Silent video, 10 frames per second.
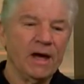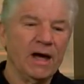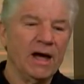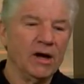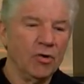
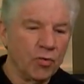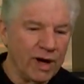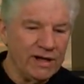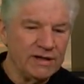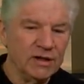Uh,
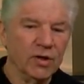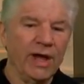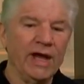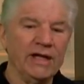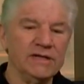great deal.
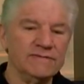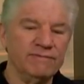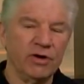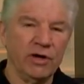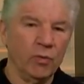And he's
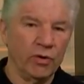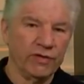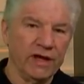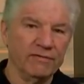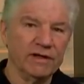very
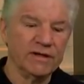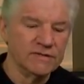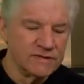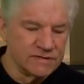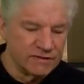worthy of it.
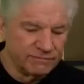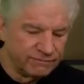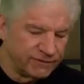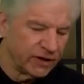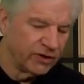This is a
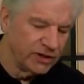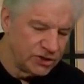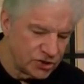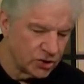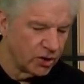very
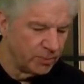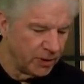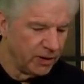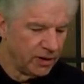sharp.